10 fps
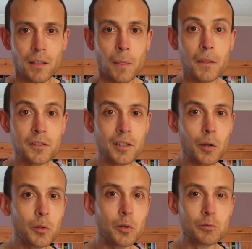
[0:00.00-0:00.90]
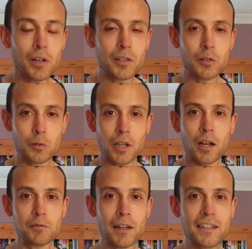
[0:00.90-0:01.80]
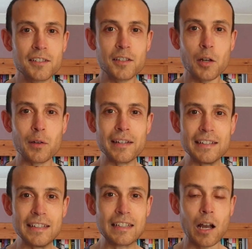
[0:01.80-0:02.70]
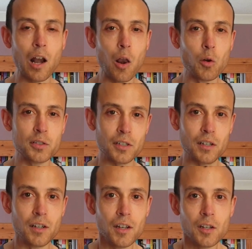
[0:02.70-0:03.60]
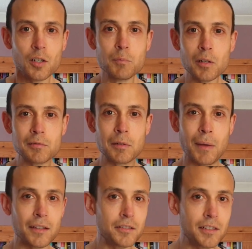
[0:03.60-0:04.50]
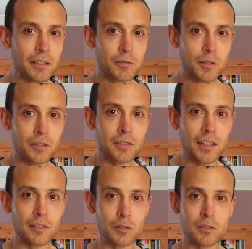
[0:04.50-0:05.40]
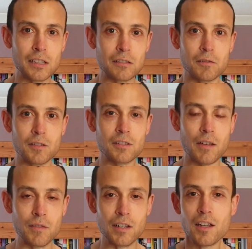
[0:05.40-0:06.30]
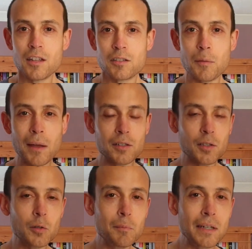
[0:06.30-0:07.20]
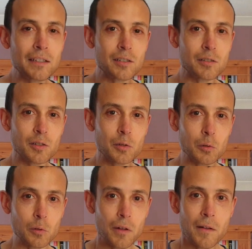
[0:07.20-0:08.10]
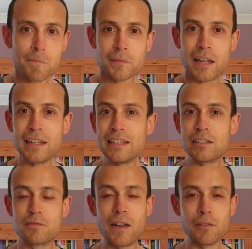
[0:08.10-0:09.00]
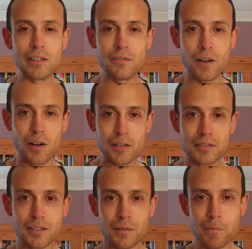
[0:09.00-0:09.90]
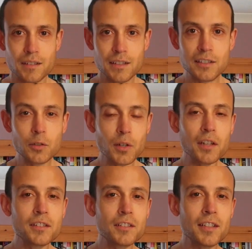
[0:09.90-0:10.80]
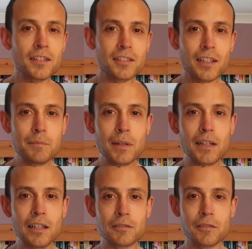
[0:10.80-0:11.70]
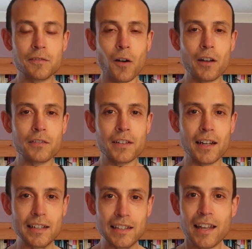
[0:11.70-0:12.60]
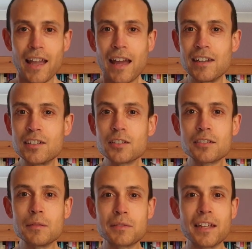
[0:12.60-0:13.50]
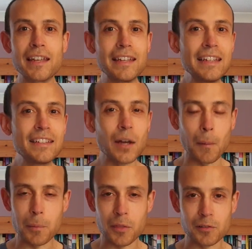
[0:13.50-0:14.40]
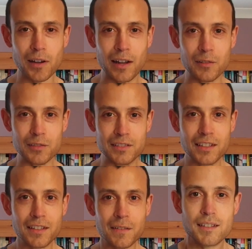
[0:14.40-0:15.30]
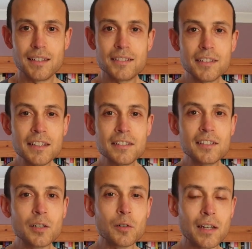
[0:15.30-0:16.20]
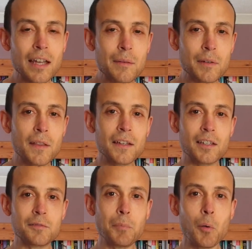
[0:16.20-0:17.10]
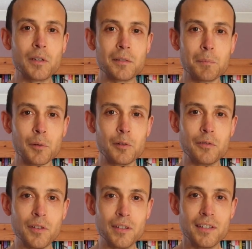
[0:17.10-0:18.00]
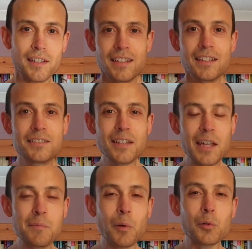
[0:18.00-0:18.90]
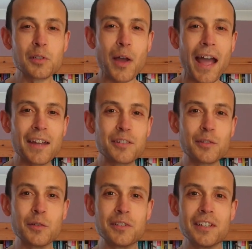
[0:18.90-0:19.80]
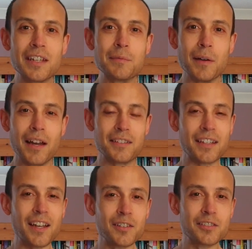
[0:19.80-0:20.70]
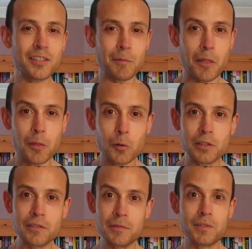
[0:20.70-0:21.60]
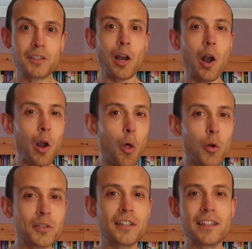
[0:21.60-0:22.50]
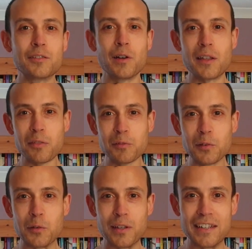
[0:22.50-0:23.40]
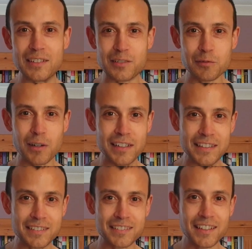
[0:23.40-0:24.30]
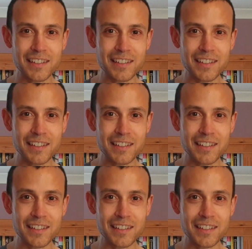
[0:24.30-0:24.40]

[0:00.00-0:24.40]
There's a local runner called Horatio E. Closher, who must be about 6'6" or 6'7", so about 2 meters tall, and he is very fast. He's gone under 16 minutes for 5k, and he just seems to eat up the ground. It's easy to look at him and think it's point proven. His name also adds to his enigma, as it conjures up the thought of him just closhing his way through each race.